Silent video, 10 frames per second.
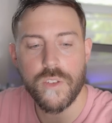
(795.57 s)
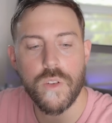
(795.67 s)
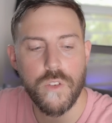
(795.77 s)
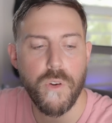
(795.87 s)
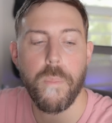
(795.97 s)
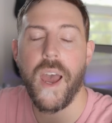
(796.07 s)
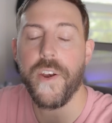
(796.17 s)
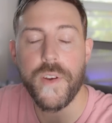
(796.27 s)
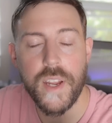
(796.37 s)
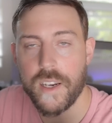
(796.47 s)
Are you looking for
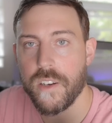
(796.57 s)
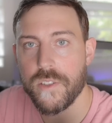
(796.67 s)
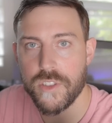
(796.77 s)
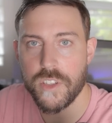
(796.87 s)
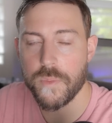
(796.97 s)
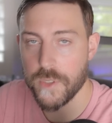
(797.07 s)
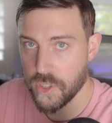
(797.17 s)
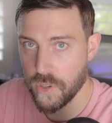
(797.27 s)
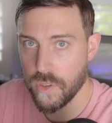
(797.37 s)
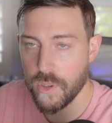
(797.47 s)
battery technology to
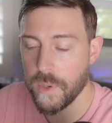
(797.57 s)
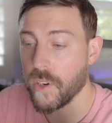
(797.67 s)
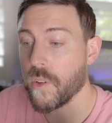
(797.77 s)
mature a little bit?